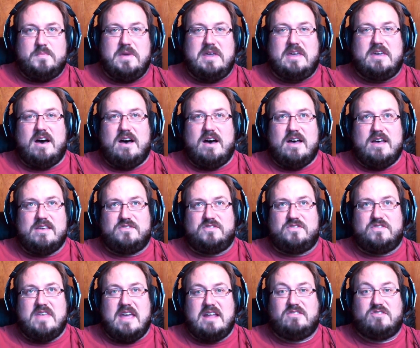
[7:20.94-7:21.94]

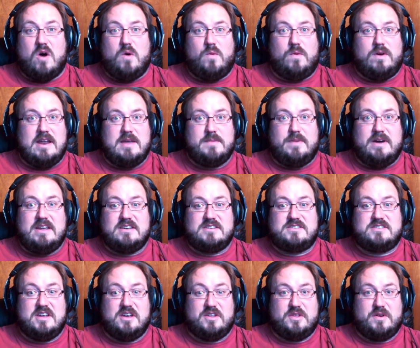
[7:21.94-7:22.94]
because they don't want anybody to
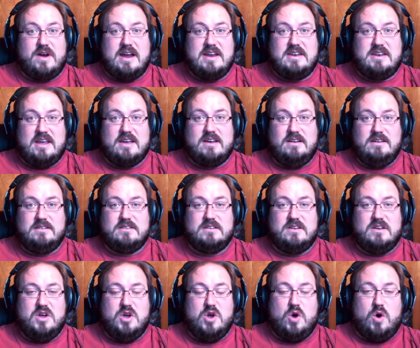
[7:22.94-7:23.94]
steal their idea,
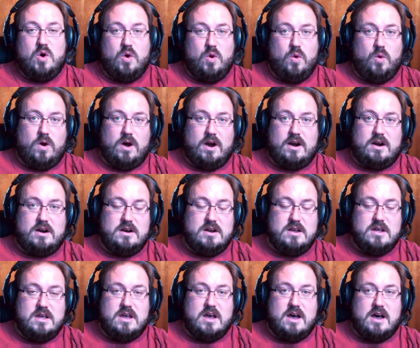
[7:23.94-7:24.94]
or
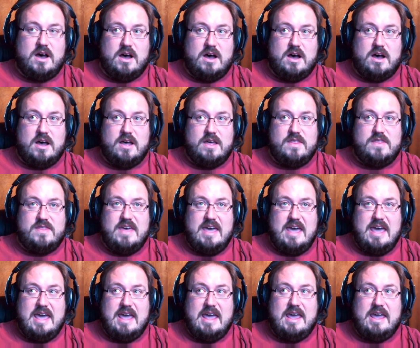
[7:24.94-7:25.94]

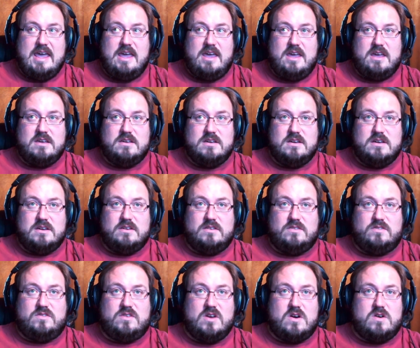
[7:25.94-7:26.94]
they
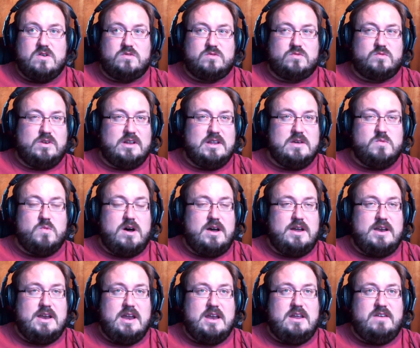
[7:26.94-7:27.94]
don't really
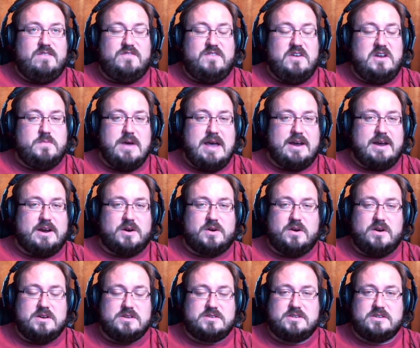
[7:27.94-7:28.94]
want any feedback or
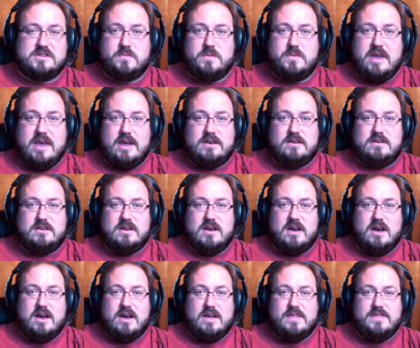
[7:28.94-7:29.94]
criticism yet.
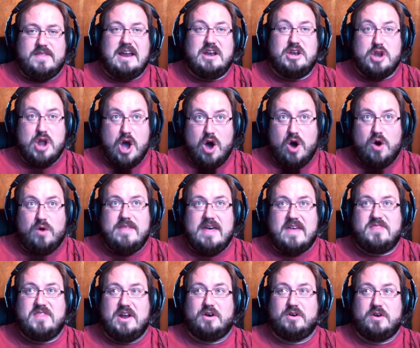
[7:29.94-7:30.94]
They know
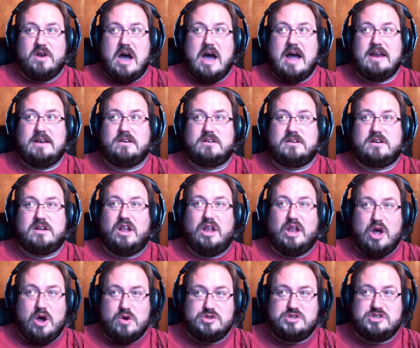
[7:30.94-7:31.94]
that they're not
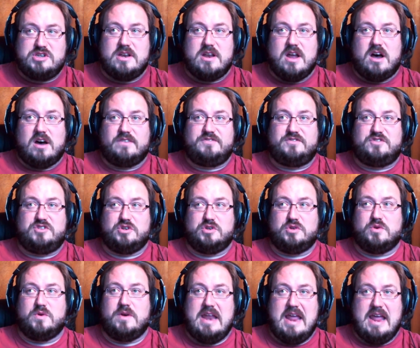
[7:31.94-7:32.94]
close enough
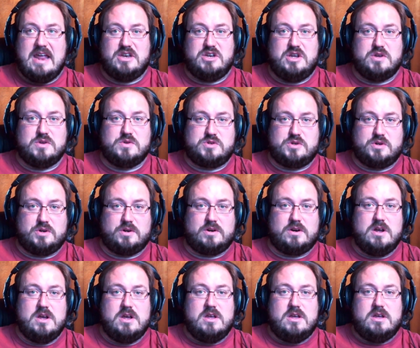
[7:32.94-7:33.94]
to an end
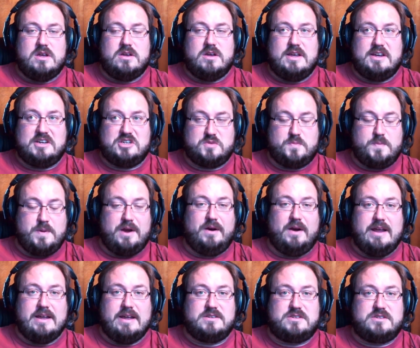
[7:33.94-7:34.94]
user
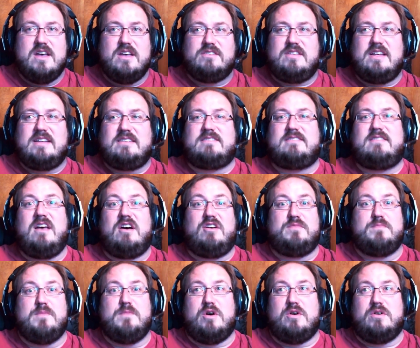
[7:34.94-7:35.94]
experience. So that
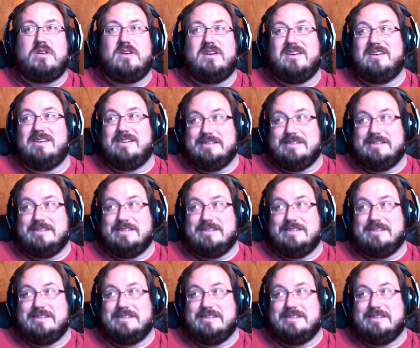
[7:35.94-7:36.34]
stealth mode